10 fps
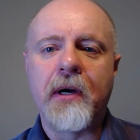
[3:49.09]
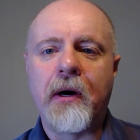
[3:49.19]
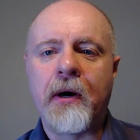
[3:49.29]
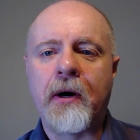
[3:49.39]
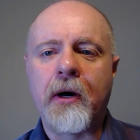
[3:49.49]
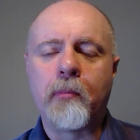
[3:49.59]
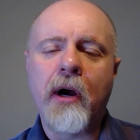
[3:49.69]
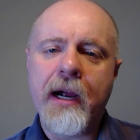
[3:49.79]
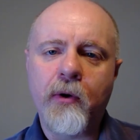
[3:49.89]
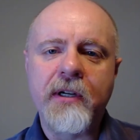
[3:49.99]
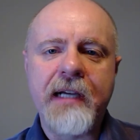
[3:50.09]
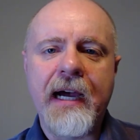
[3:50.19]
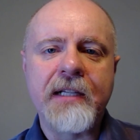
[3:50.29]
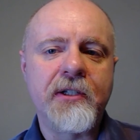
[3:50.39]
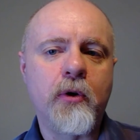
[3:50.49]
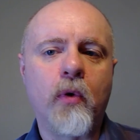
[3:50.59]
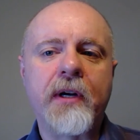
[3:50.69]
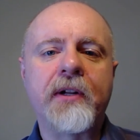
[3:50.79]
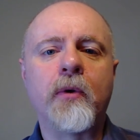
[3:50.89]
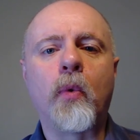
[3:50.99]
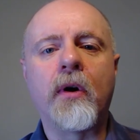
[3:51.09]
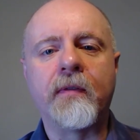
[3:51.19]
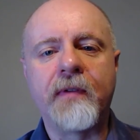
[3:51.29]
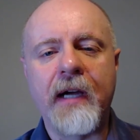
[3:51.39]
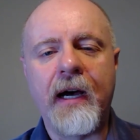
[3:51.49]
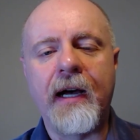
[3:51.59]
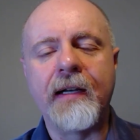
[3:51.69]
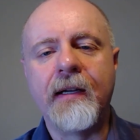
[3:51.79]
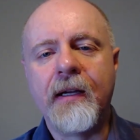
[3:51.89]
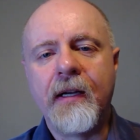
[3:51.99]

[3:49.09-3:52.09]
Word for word: are prioritized according to the Word of God